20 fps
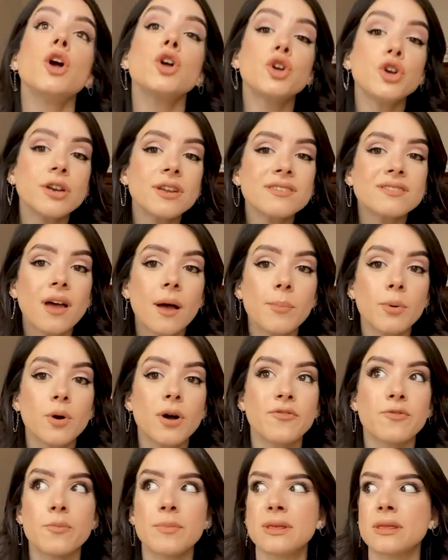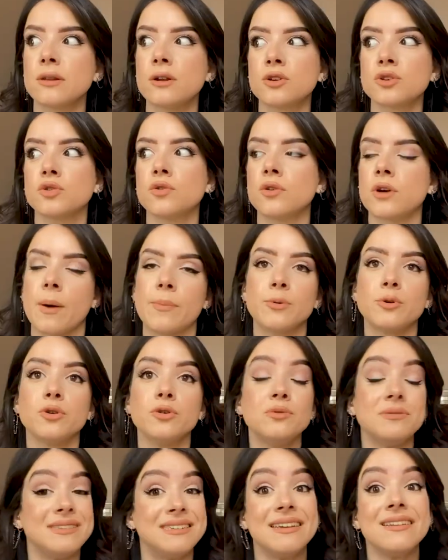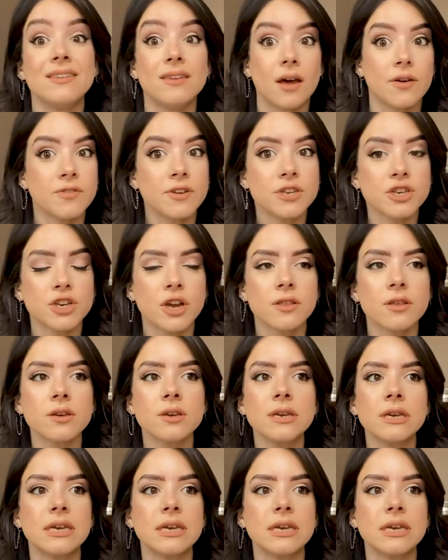A good example of a mythological couple who did love each other